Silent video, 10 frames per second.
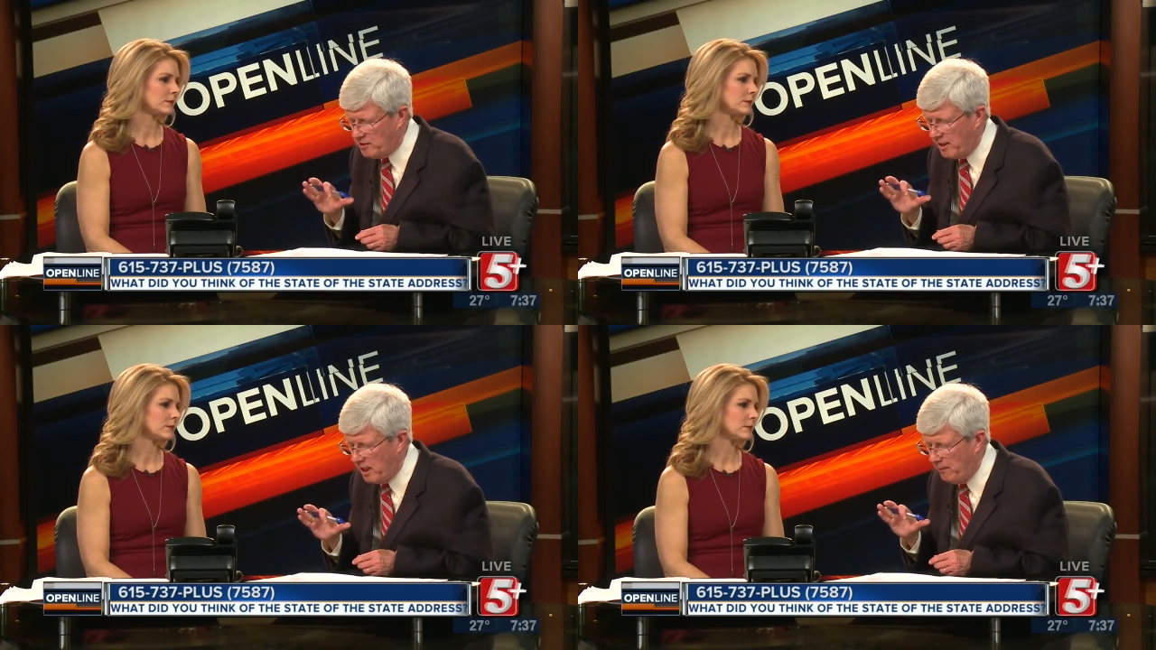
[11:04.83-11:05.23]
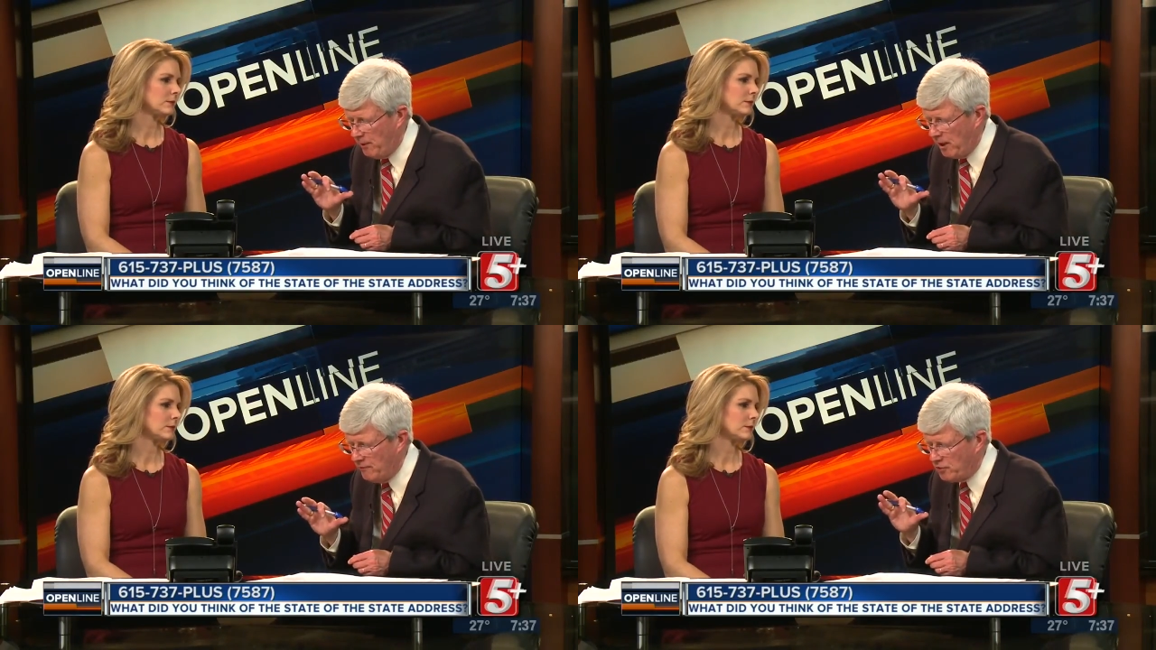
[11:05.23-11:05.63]
Speaker 1: setting up a
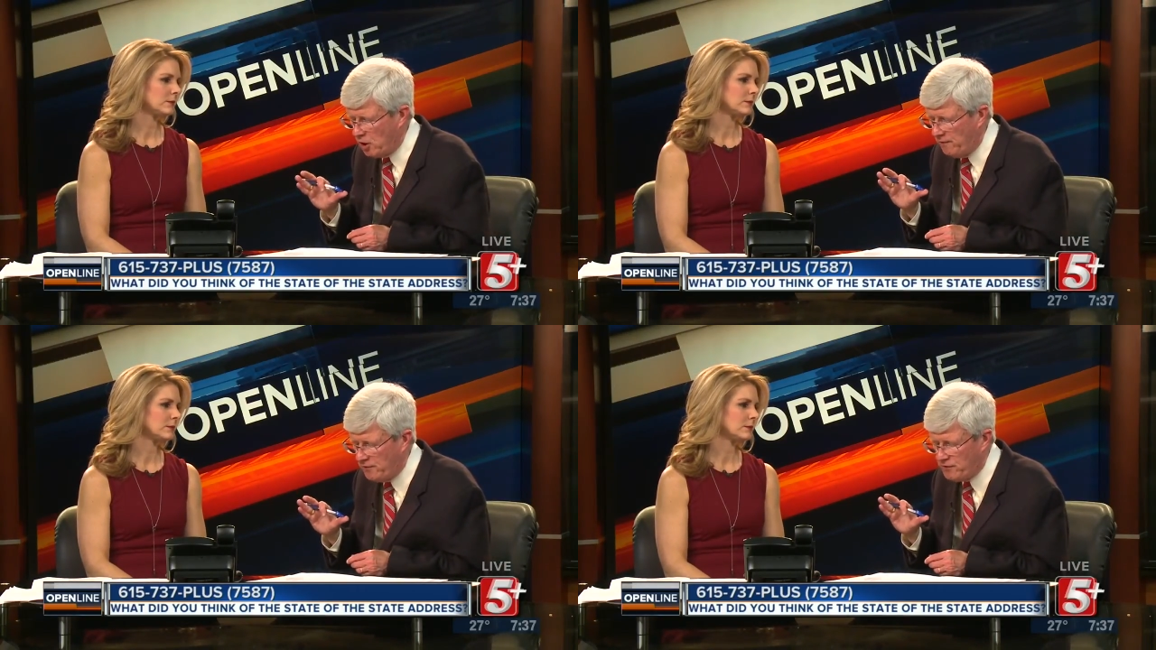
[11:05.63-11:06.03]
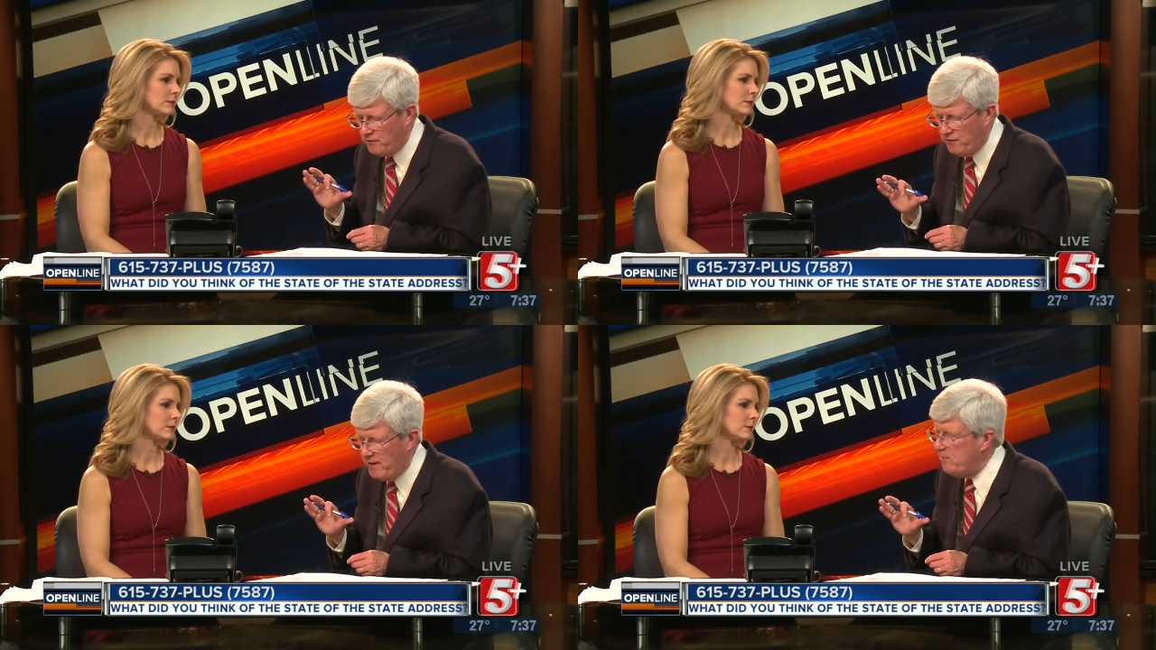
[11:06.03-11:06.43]
governor's office
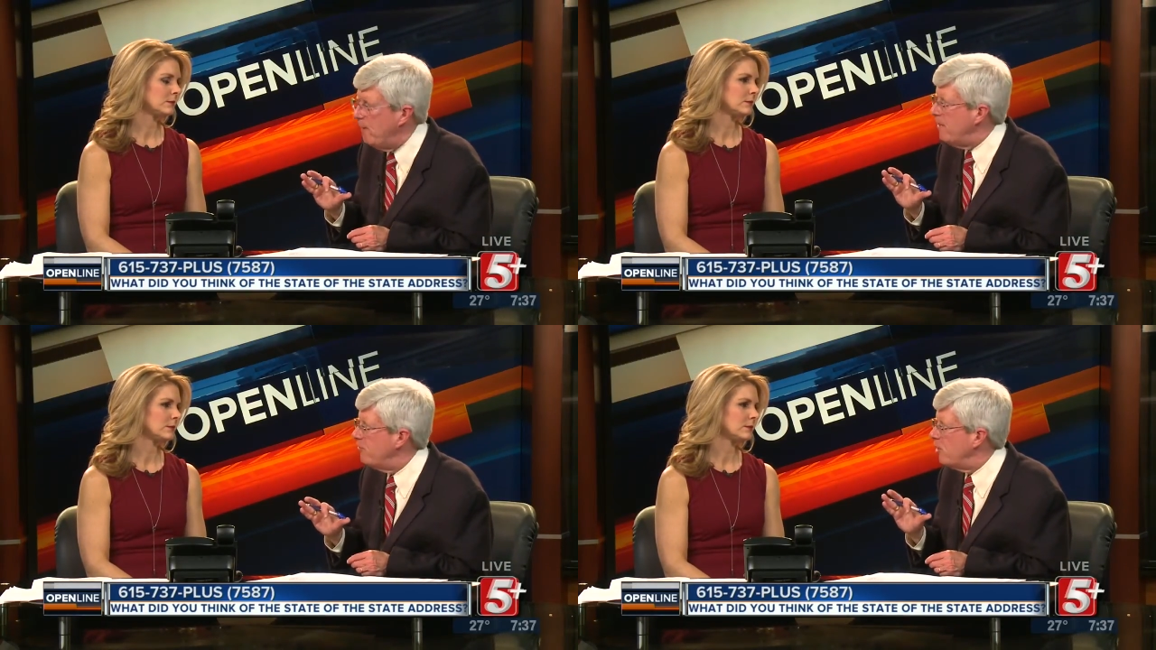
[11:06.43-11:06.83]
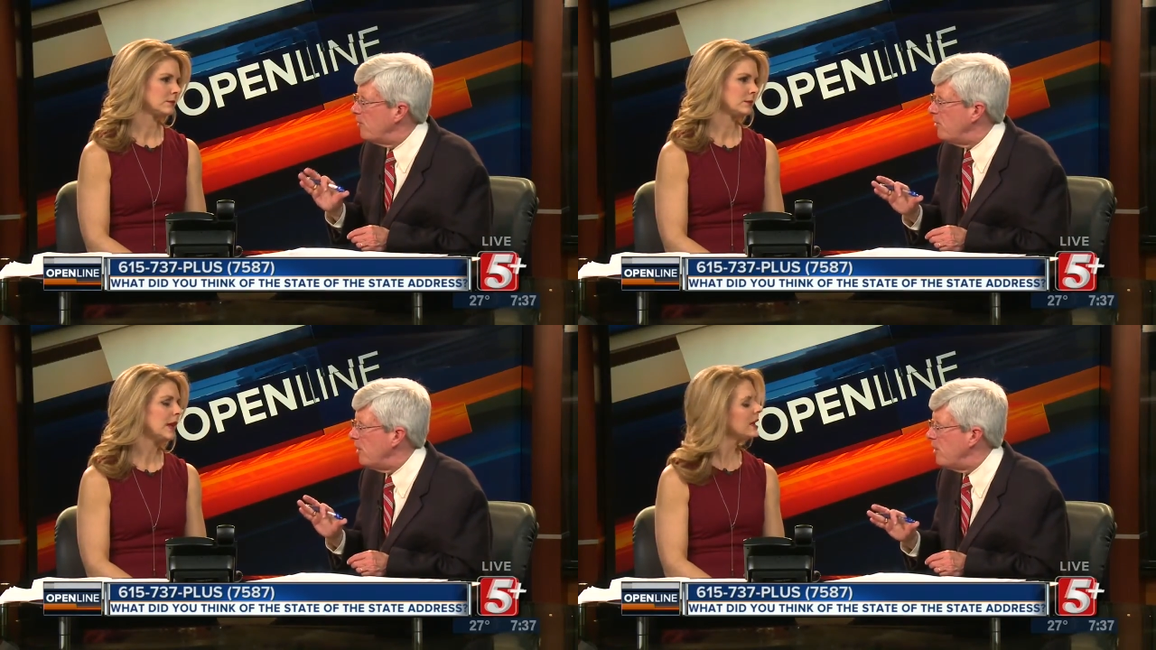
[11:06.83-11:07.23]
of faith-based and
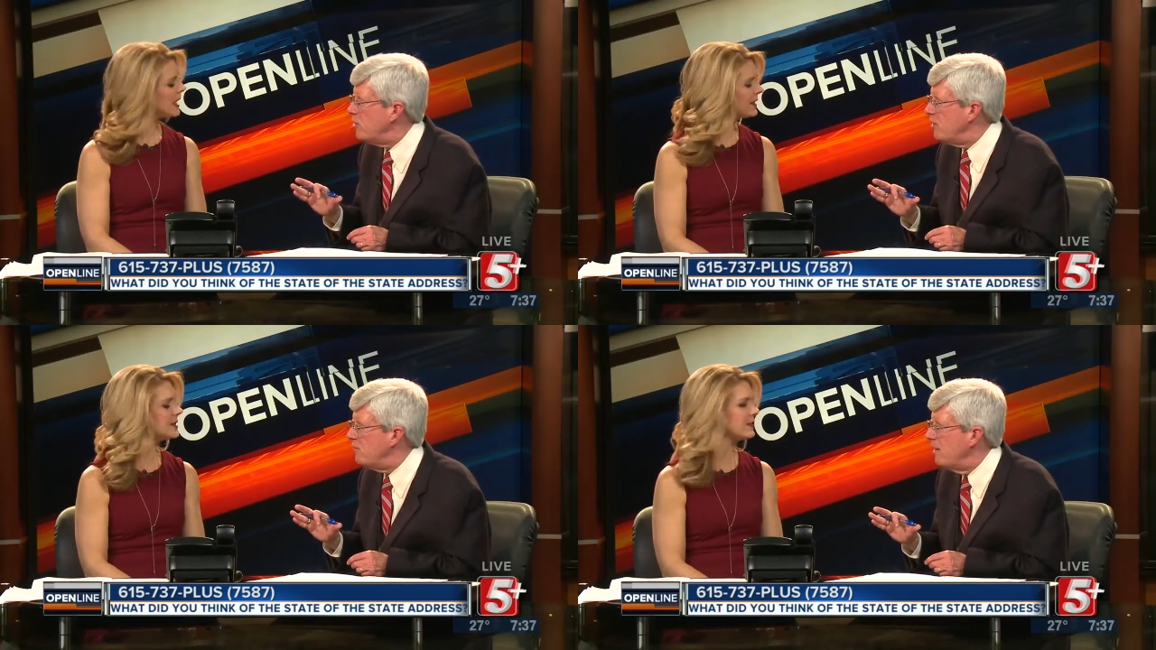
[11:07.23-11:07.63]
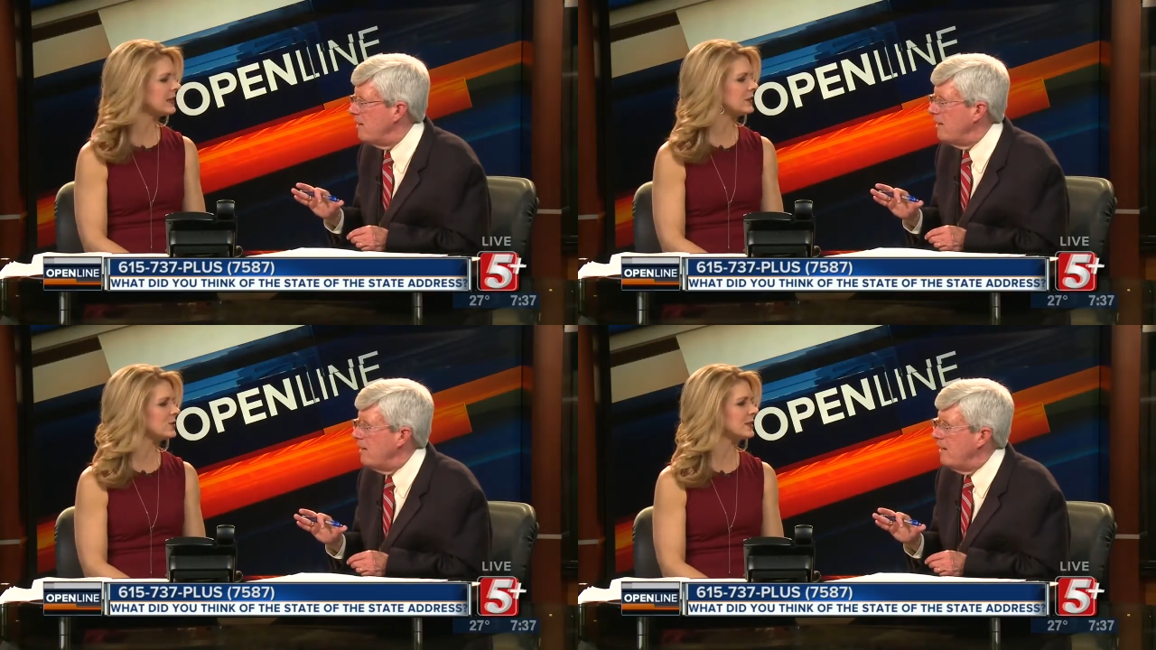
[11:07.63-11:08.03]
community initiatives. Yeah, that's
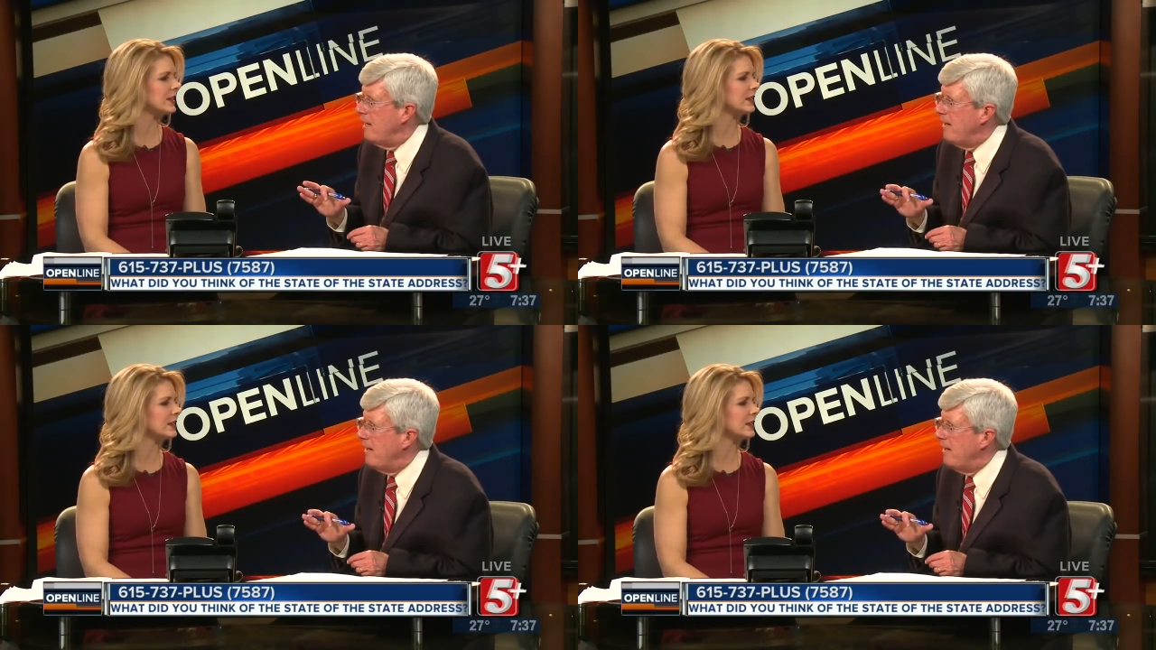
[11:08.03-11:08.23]
very interesting.